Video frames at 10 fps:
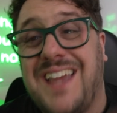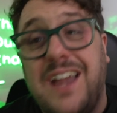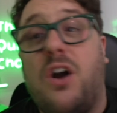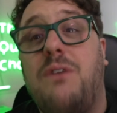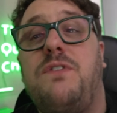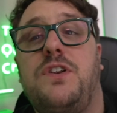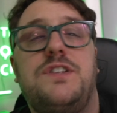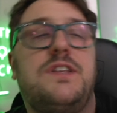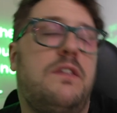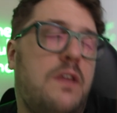to get
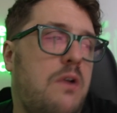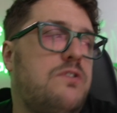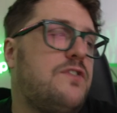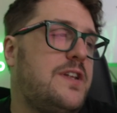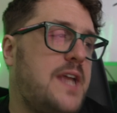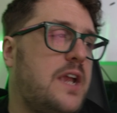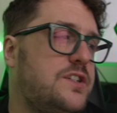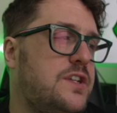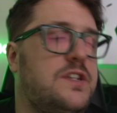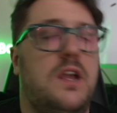confidence that those
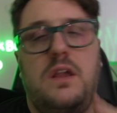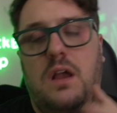transactions